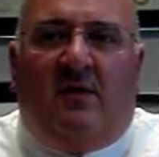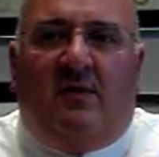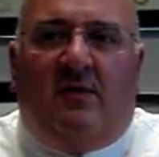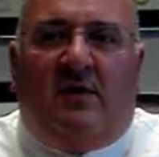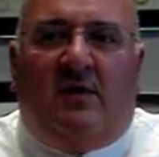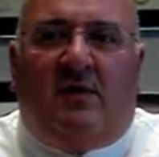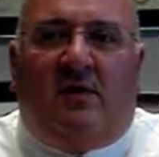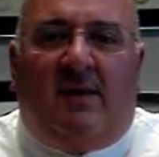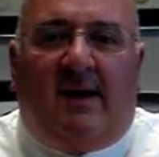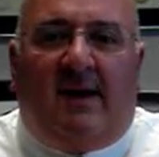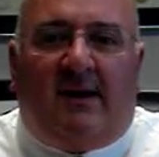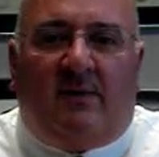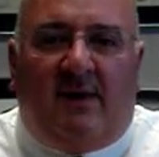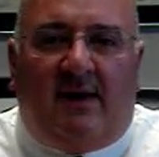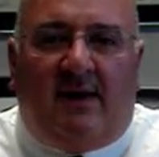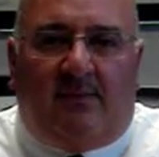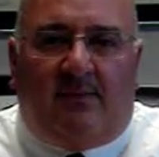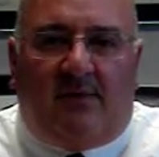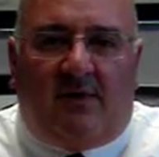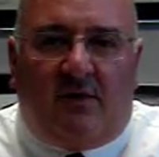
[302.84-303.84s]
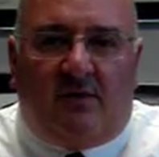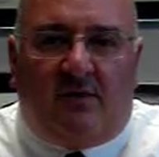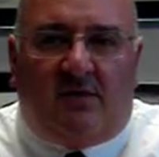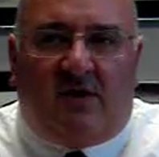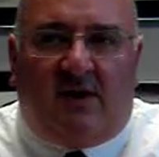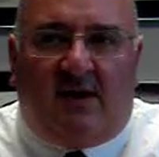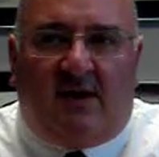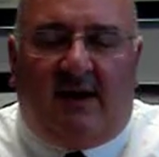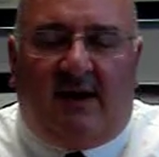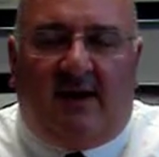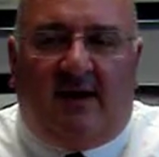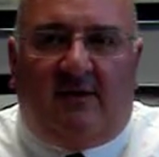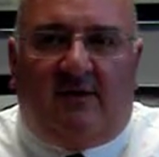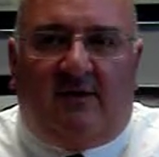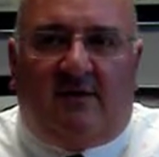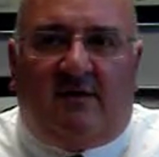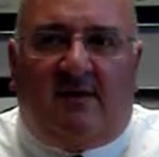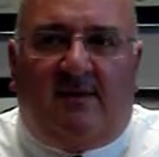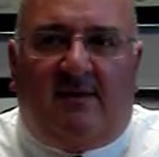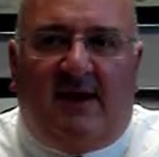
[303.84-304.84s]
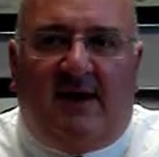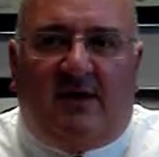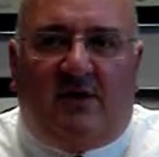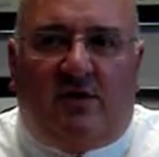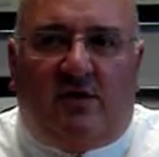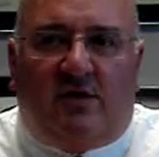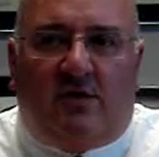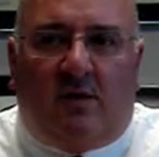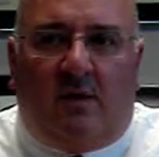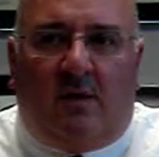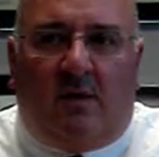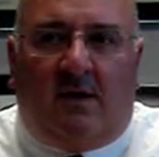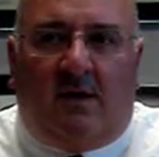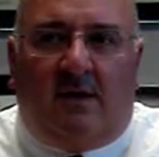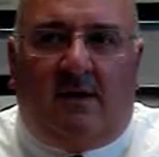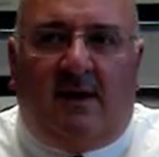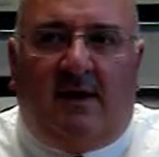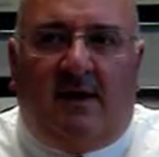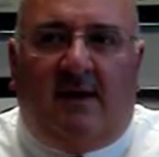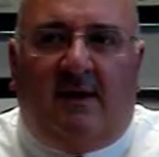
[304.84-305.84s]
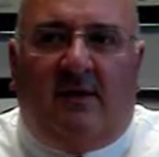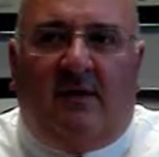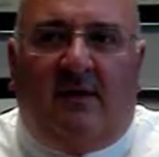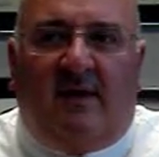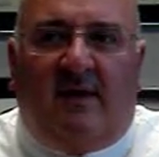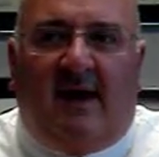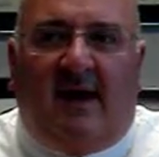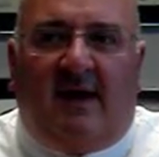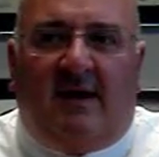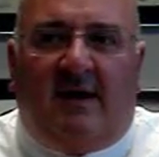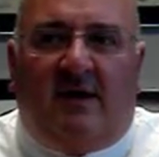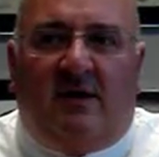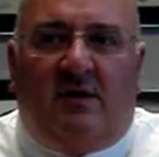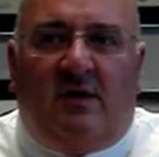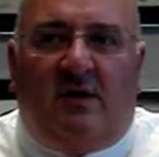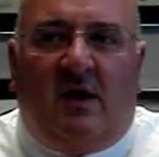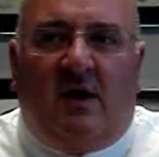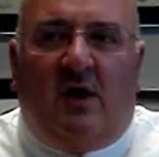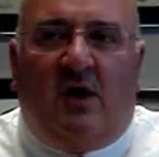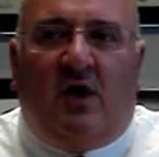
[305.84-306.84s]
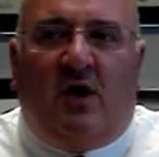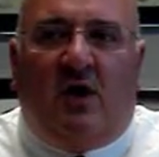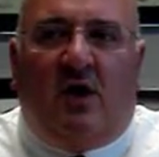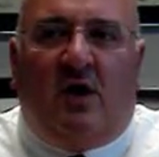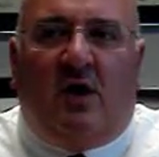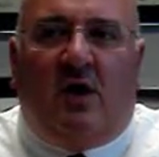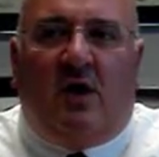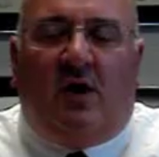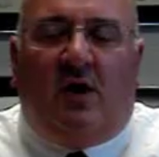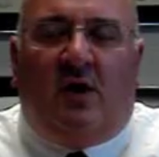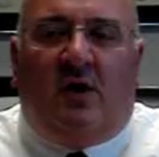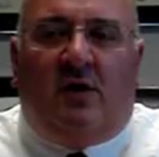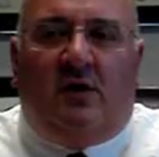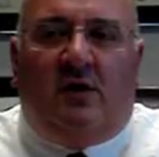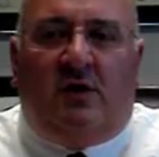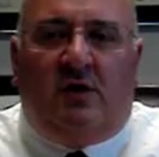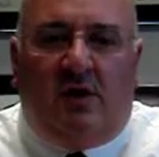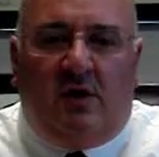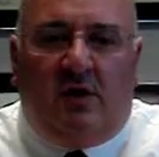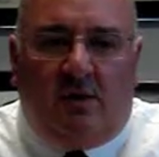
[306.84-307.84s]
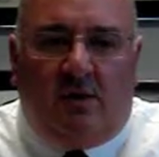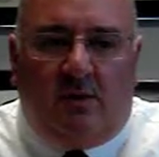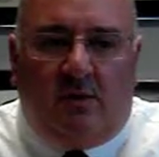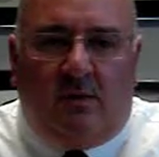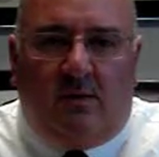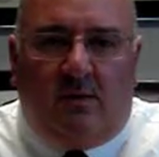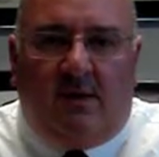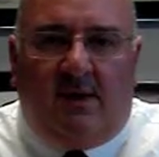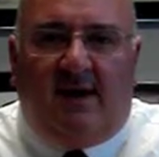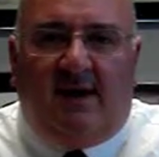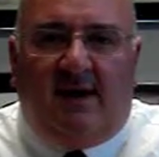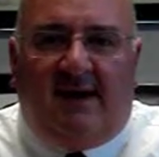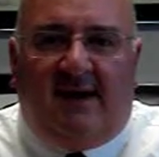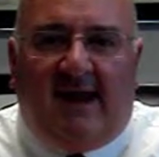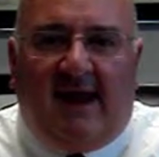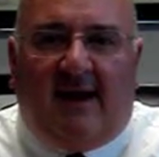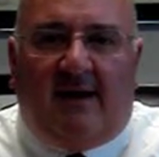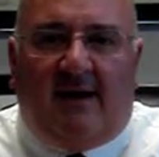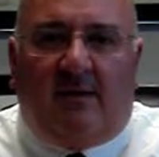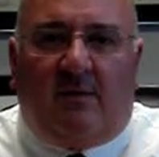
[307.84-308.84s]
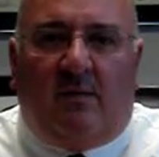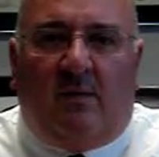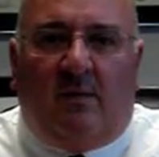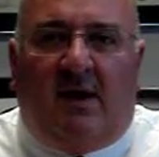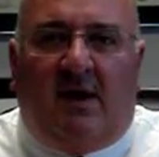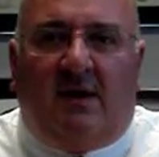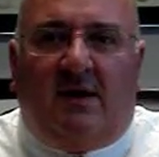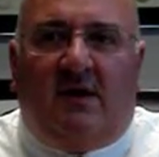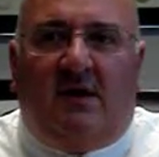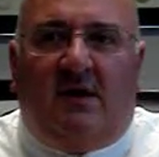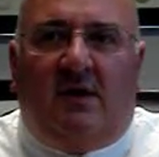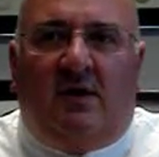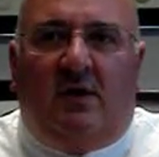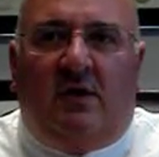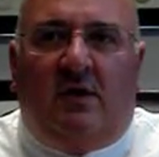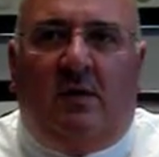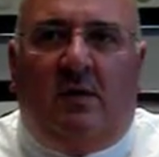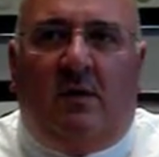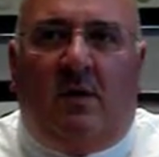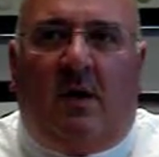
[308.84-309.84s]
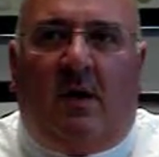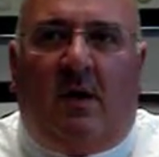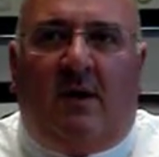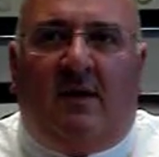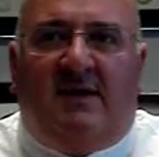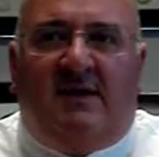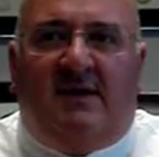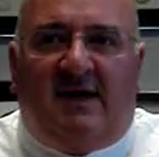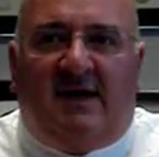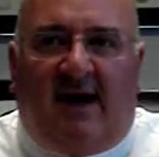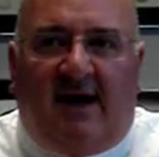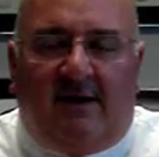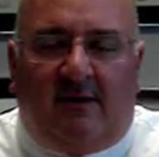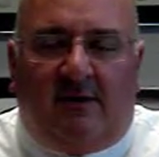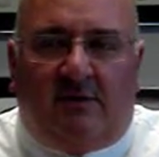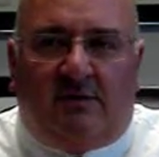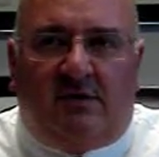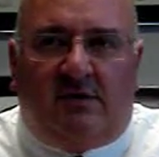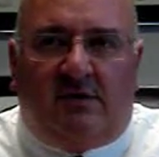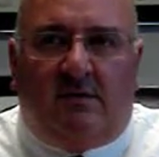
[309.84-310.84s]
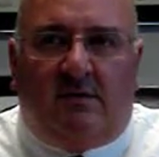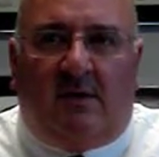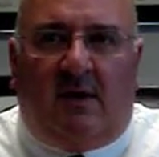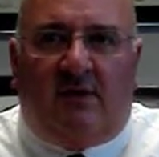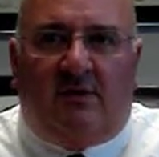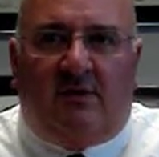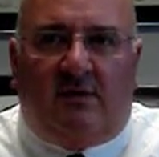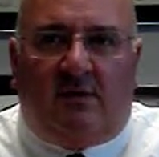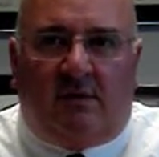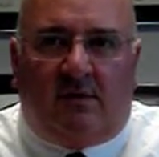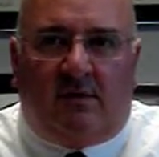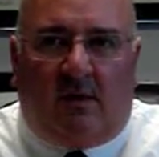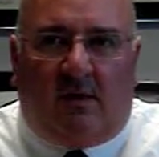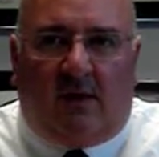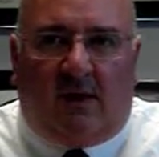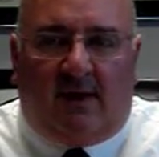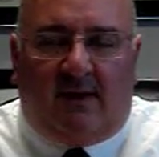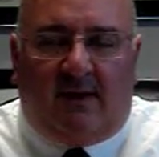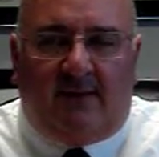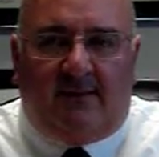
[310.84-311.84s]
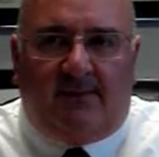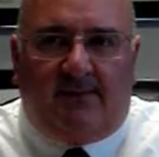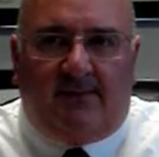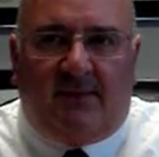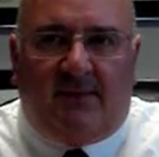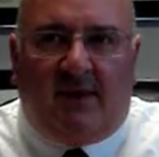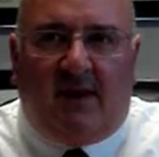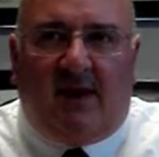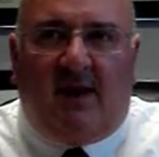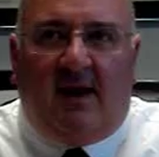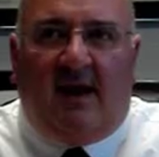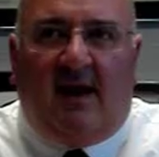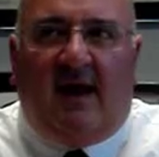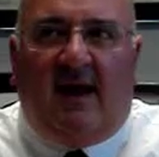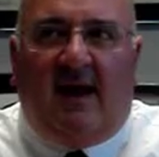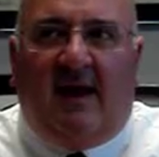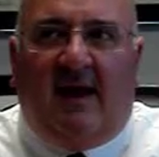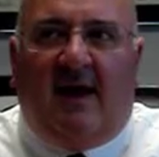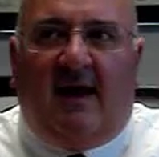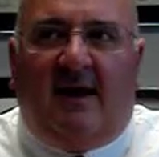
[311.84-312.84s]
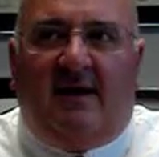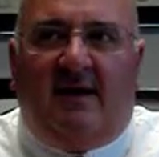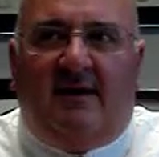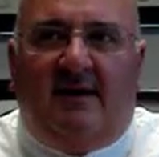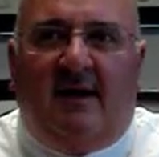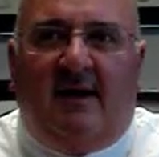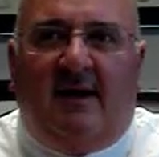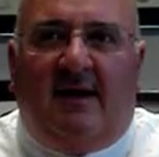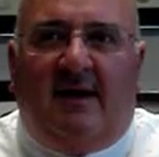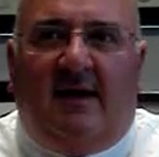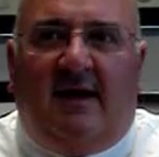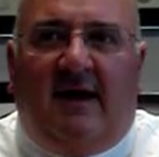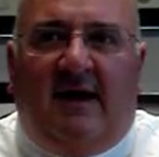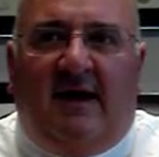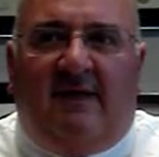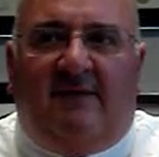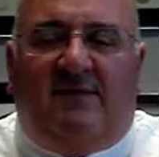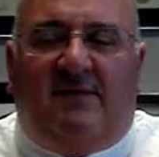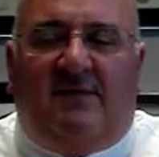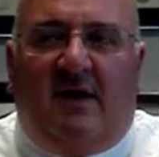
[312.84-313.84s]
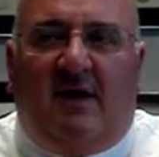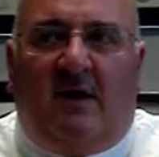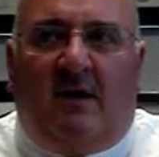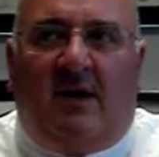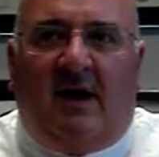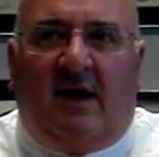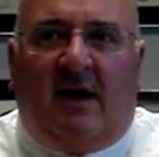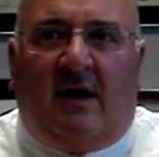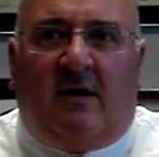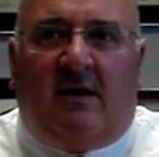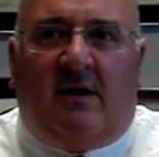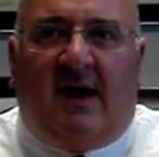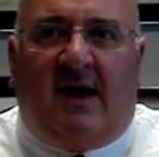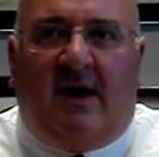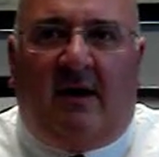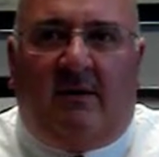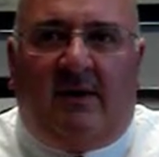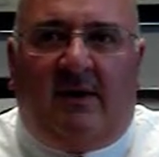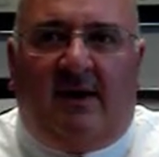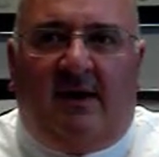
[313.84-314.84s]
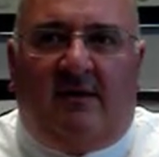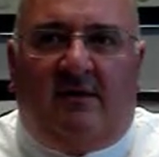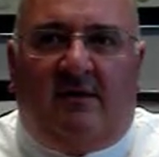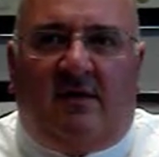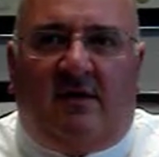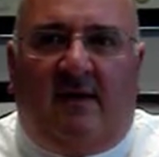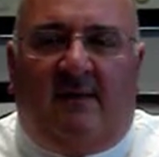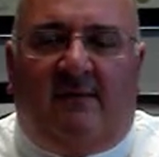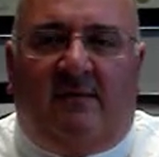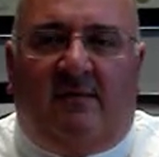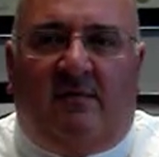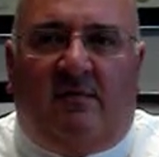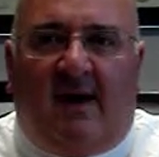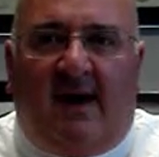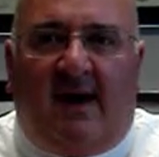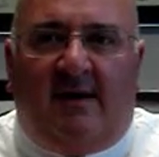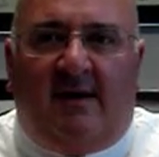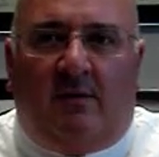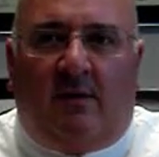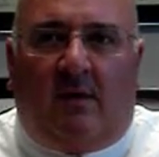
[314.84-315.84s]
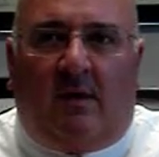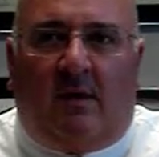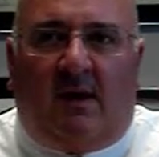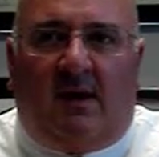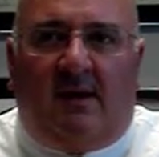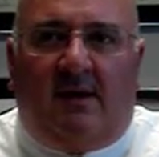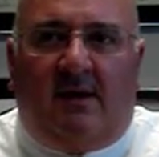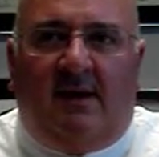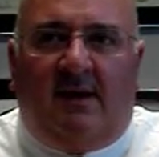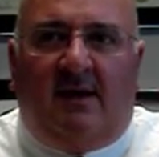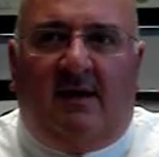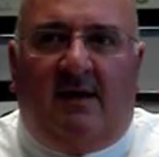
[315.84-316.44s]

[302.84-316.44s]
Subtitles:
The correct way to approach it is to make sure that you get what you are entitled to under law. And if there are areas of gray law